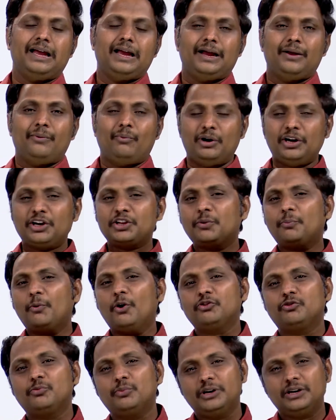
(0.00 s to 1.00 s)
what are the
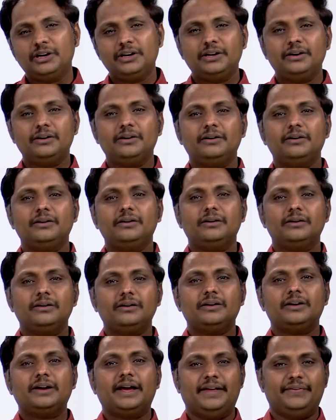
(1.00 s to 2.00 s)
possible
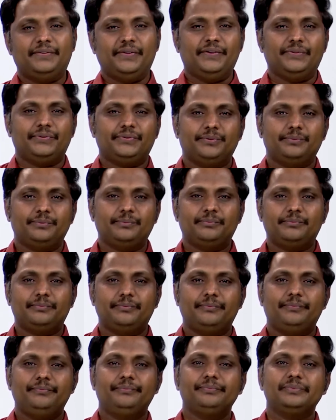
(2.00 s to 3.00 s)
cases?
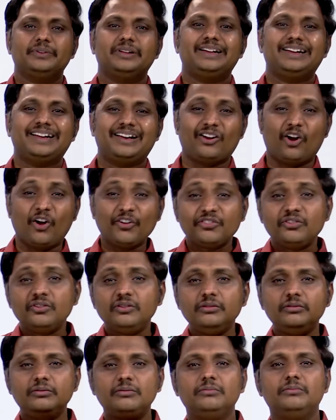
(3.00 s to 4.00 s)
Crossing